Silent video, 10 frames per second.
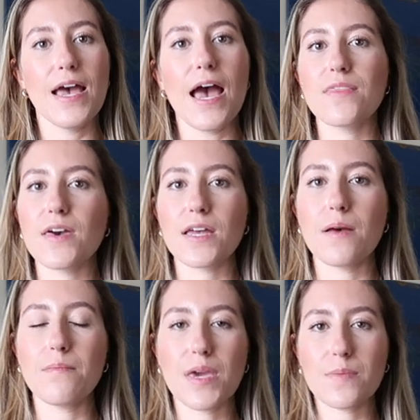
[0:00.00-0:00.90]
and
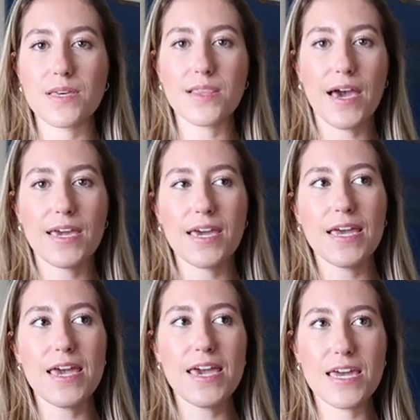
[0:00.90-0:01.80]
then maybe like
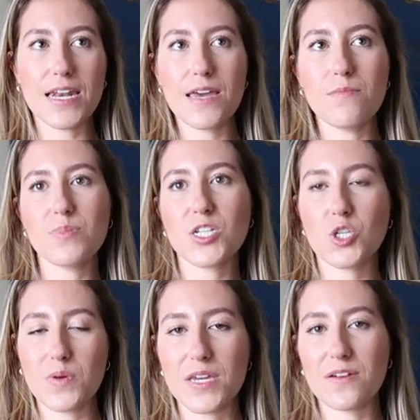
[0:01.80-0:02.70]
an
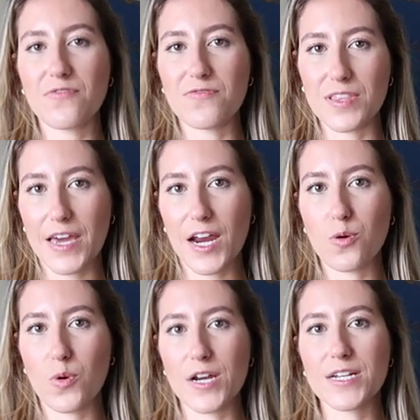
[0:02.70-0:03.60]
in-between
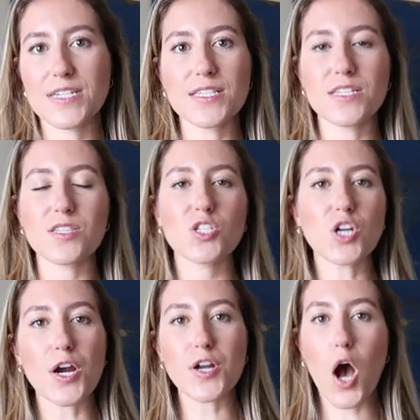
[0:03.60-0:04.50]
flare where it doesn't
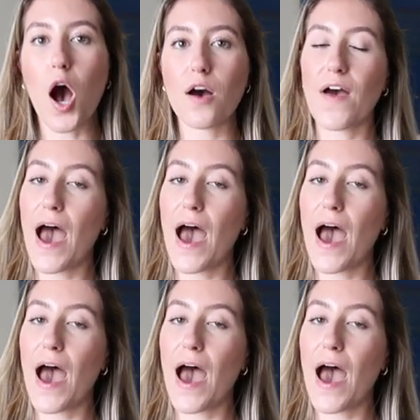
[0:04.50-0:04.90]
start off